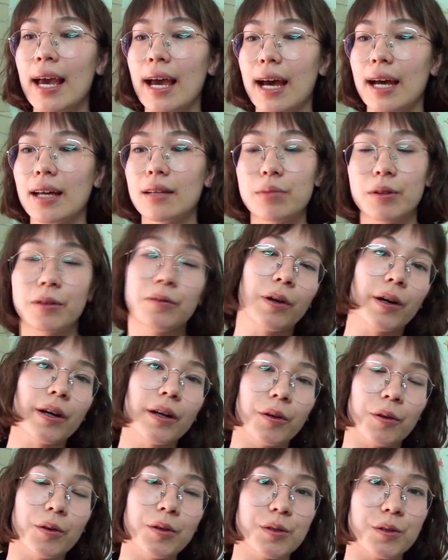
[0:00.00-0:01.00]
And
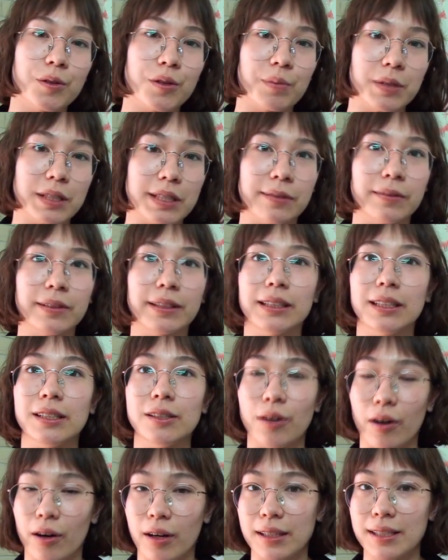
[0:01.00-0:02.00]
Beauvoir also specifically
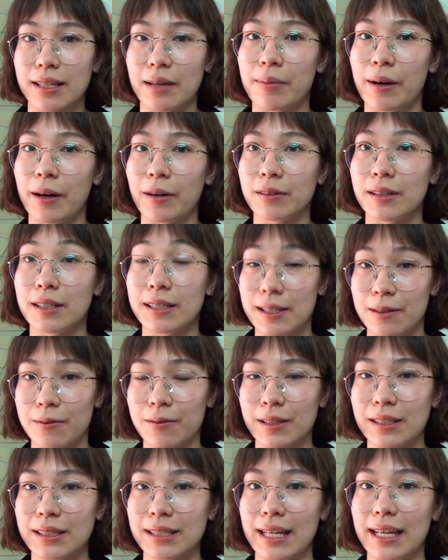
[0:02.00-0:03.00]
talks about the
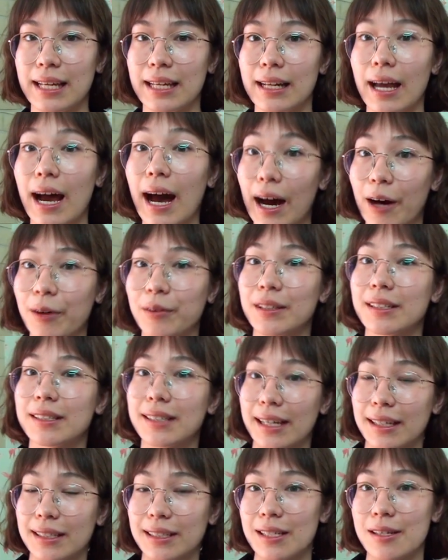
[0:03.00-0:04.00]
difference in how the
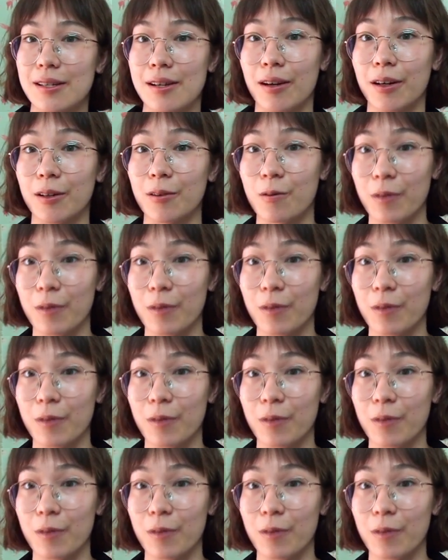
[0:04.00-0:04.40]
sexes are